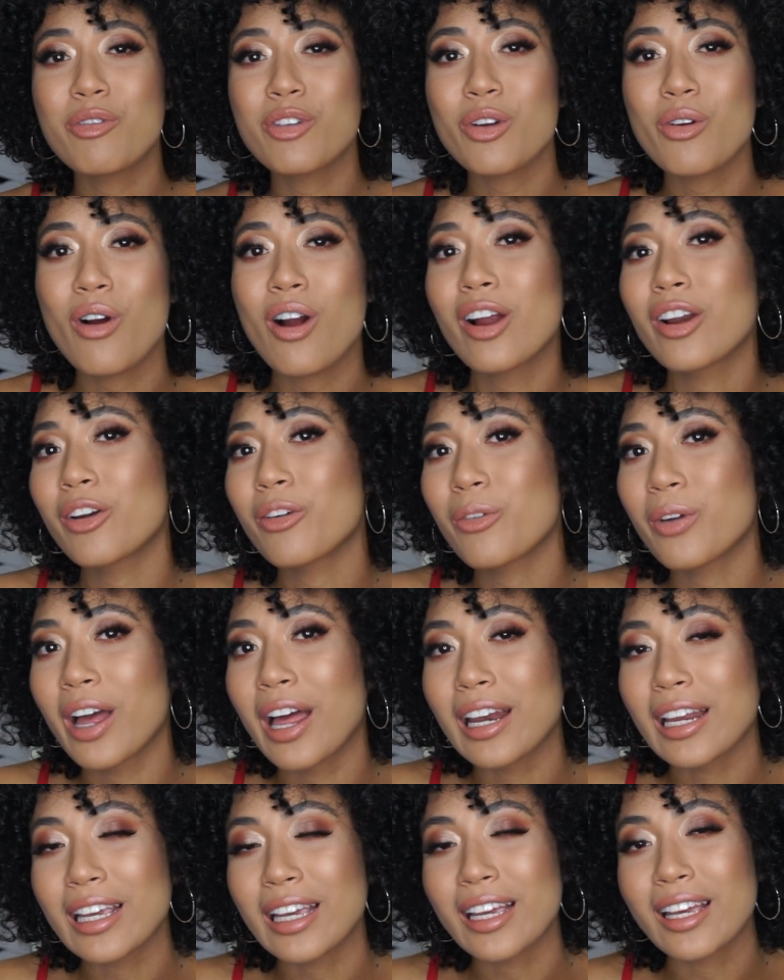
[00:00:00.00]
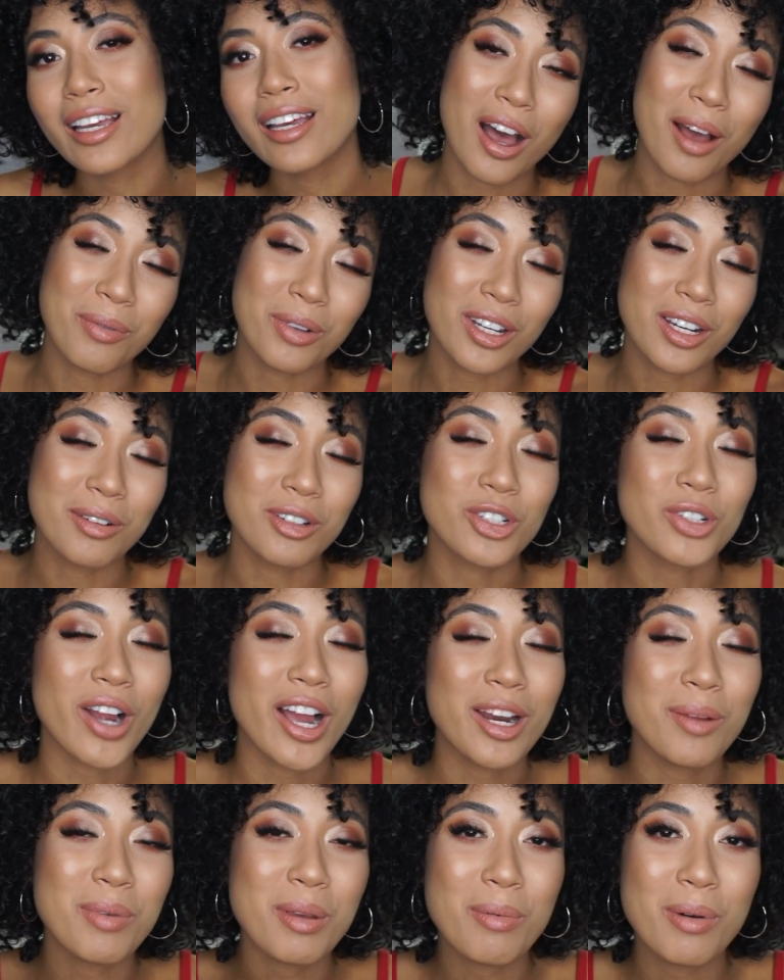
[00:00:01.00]
you aren't already. I'm gonna
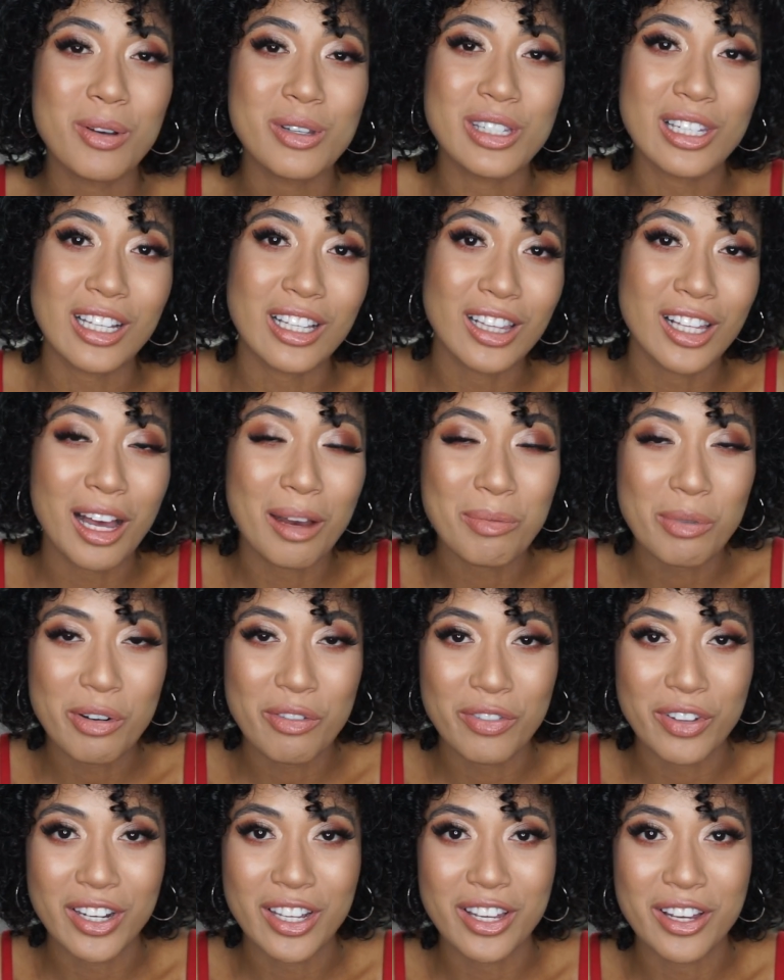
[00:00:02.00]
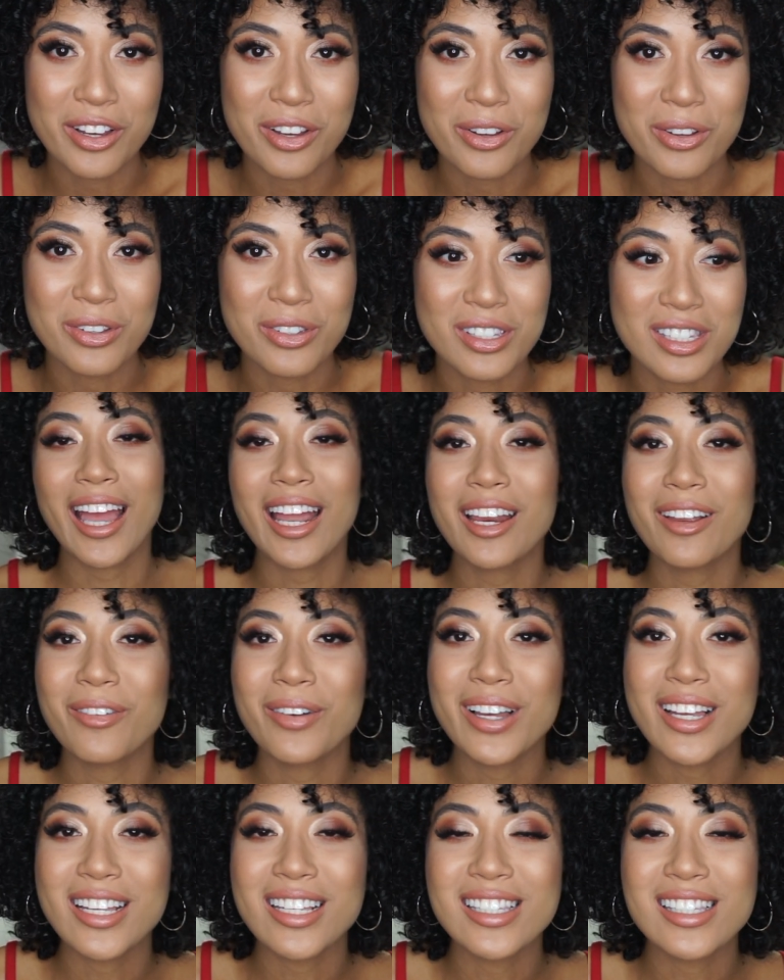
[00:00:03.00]
try to be posting a lot more videos.
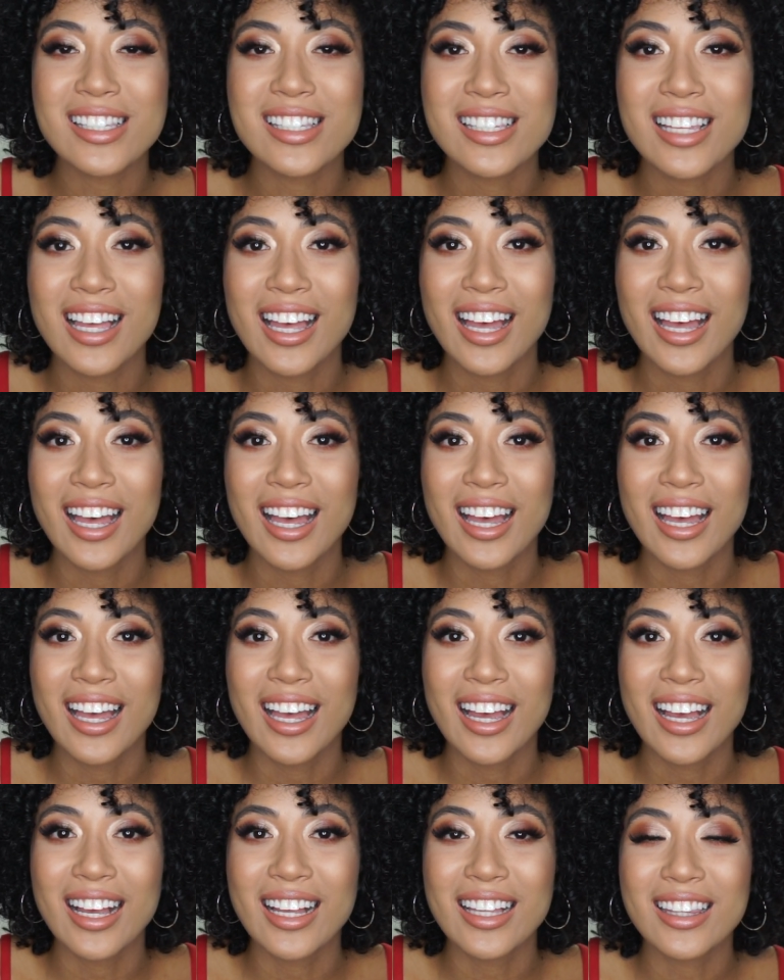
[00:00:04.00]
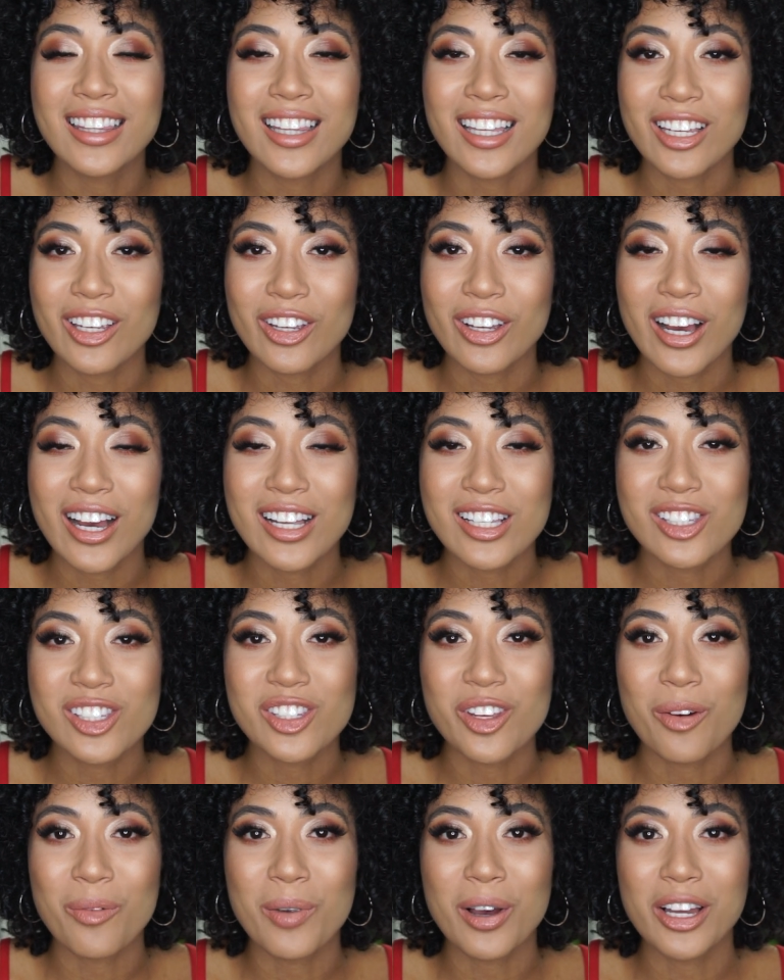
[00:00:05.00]
Anyways, thank you guys
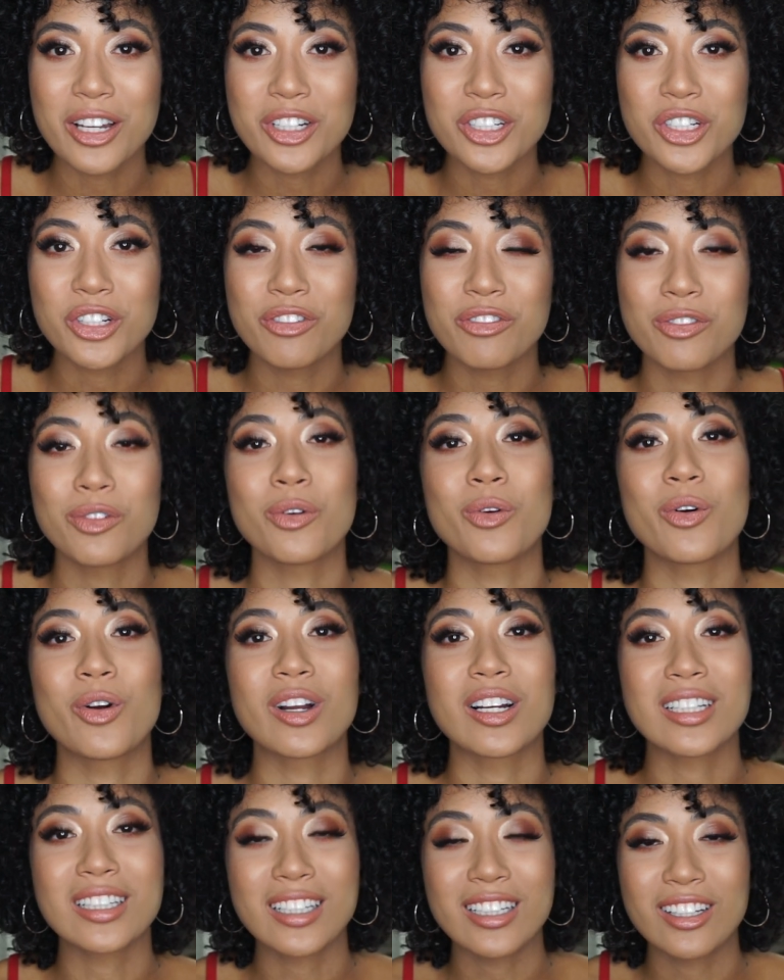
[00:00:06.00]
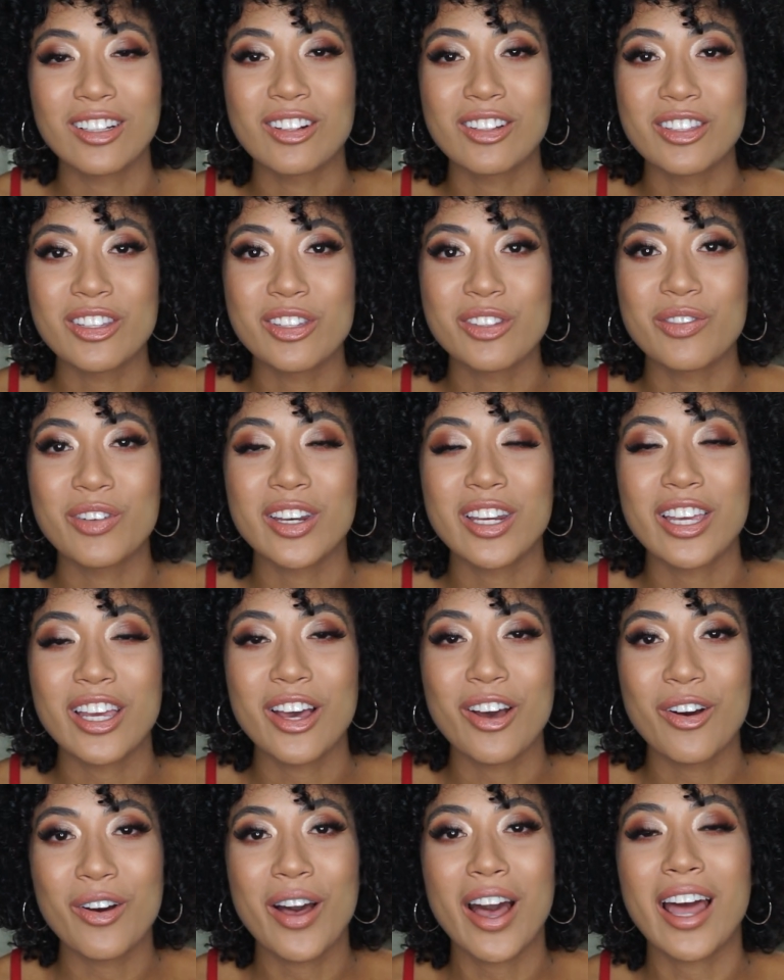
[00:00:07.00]
so much for clicking on this
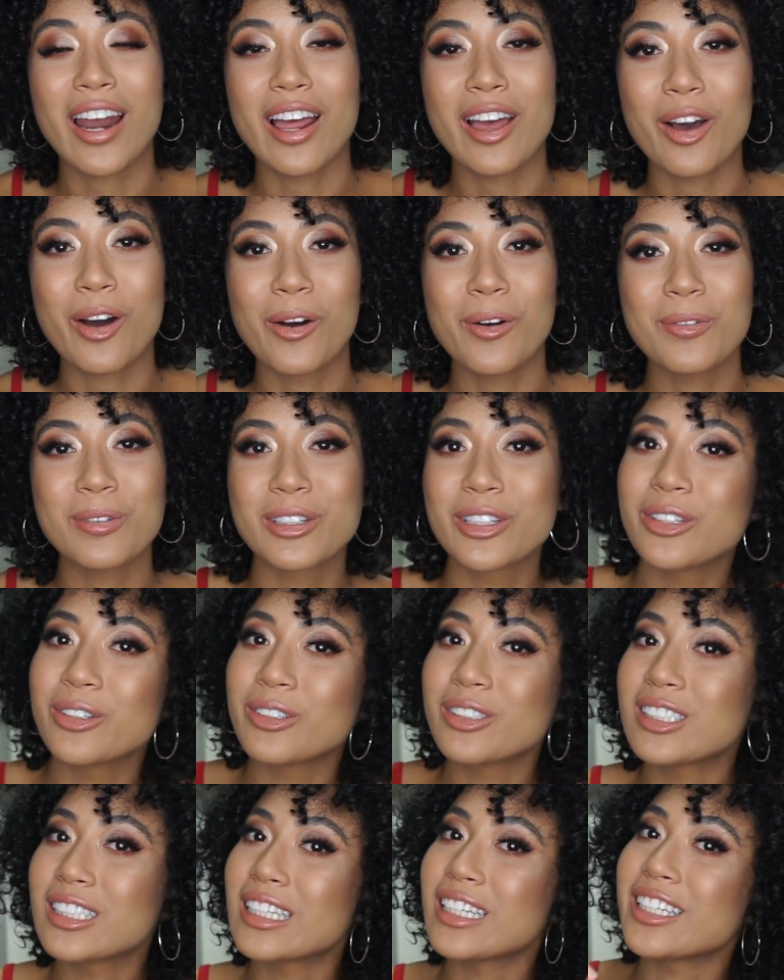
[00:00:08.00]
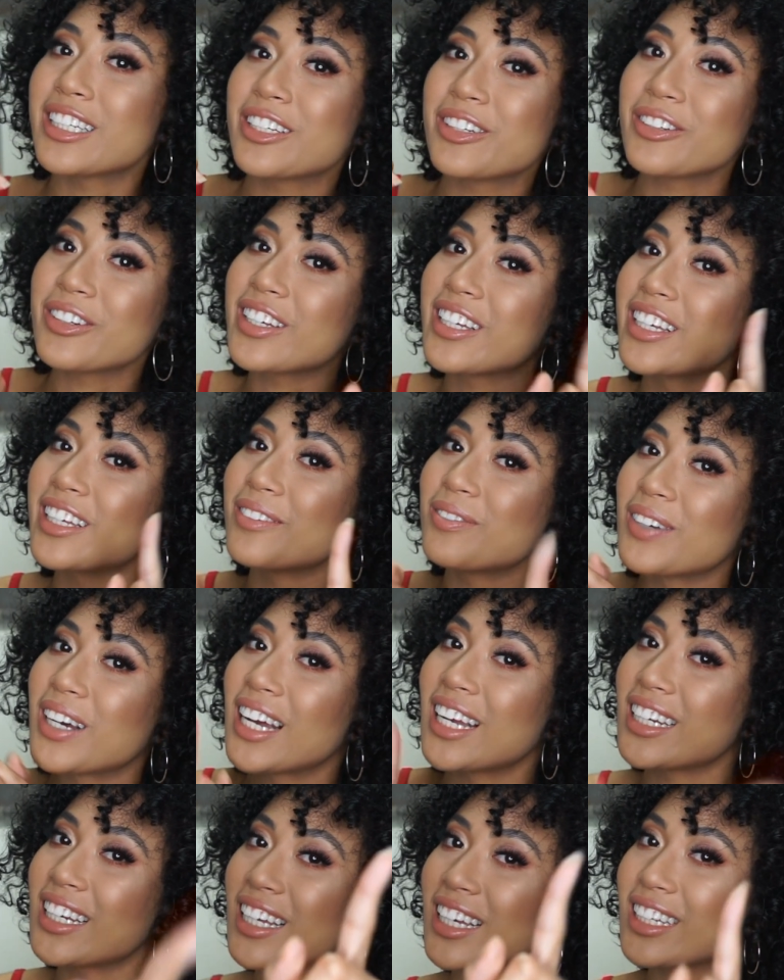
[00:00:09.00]
video, and I hope to see you in
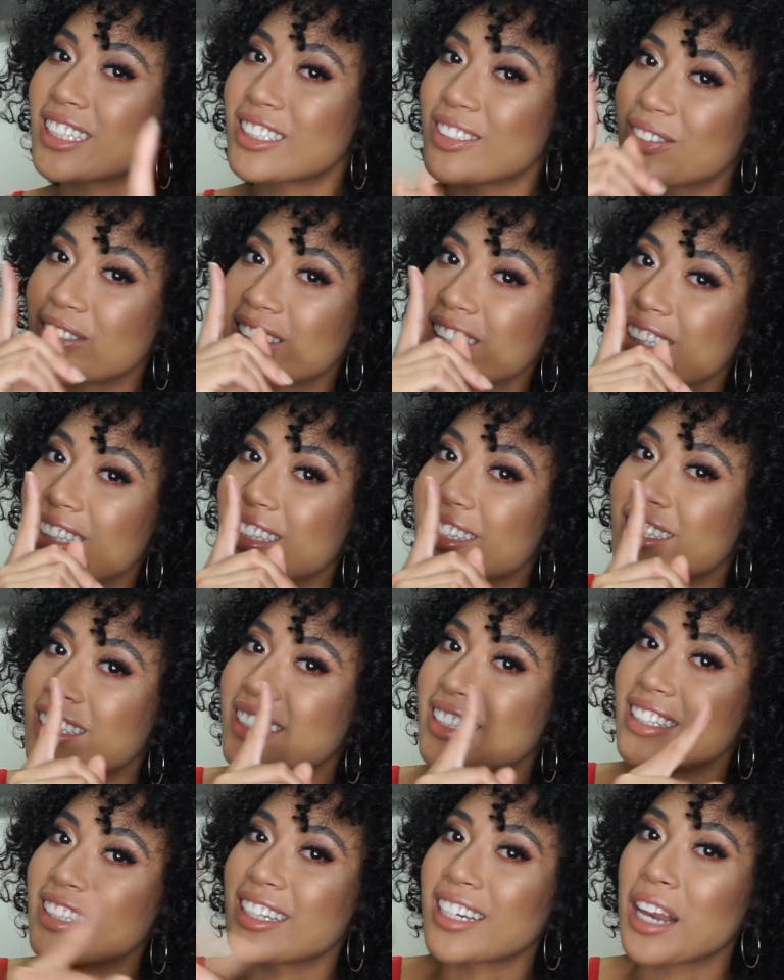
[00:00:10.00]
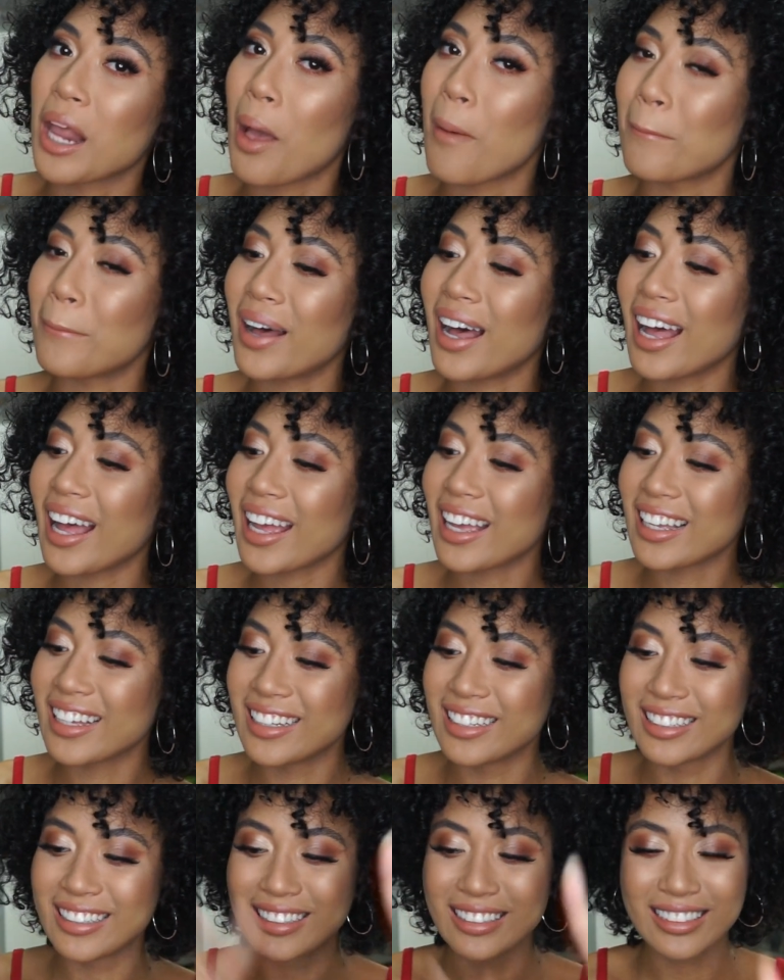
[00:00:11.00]
my next one. Bye.